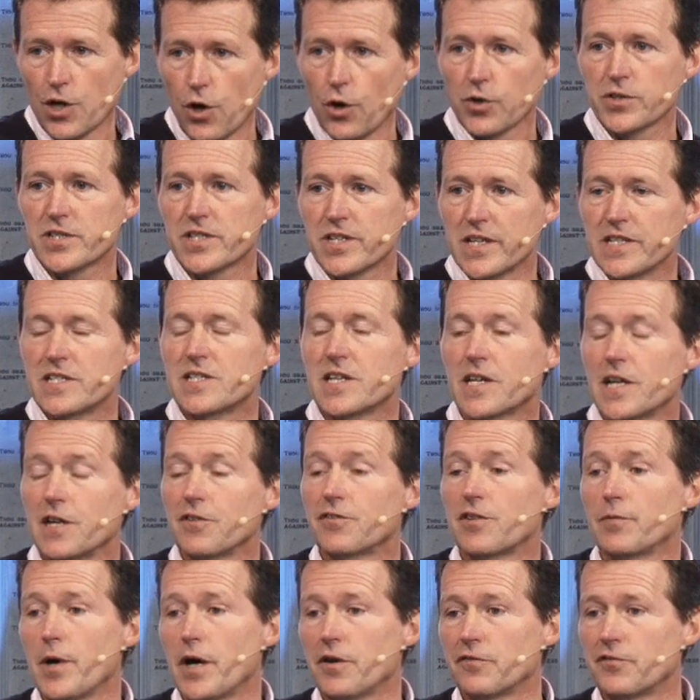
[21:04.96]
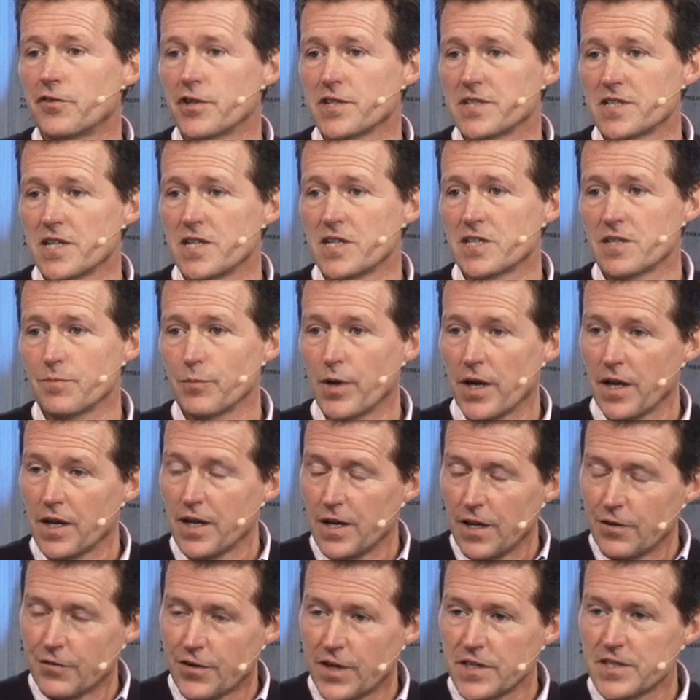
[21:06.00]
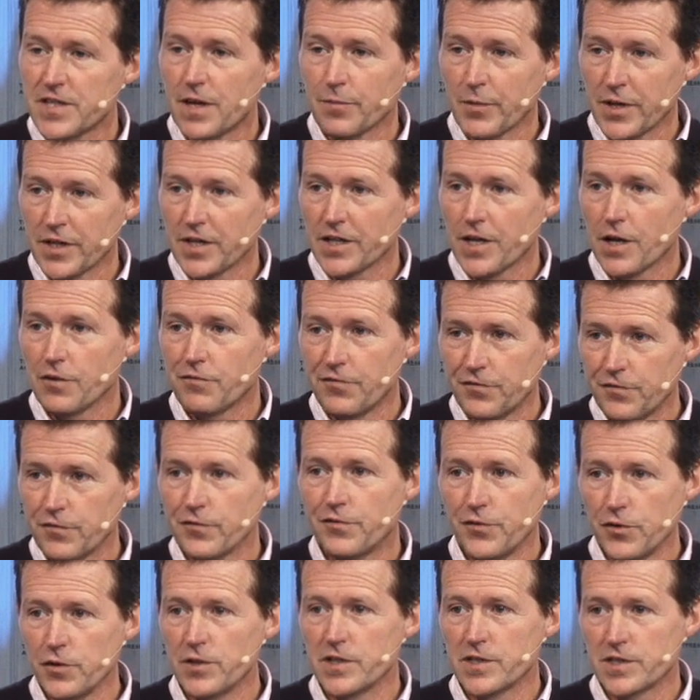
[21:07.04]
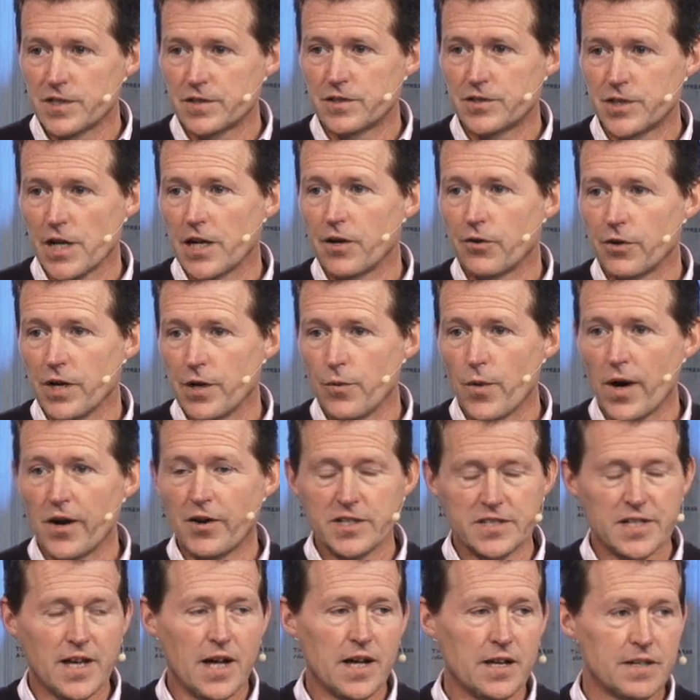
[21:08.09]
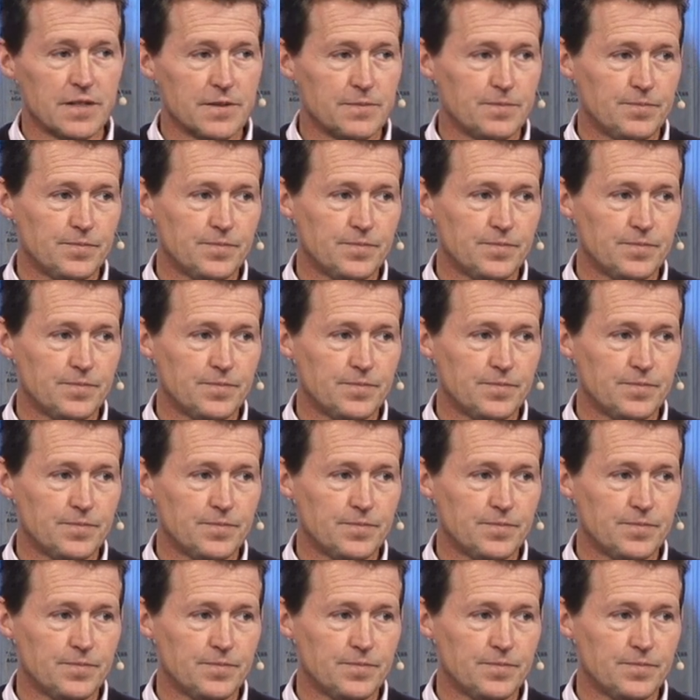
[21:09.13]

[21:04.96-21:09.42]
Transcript: costly to give them up for a season. But friends, I'm going to go, food is generally where it's at.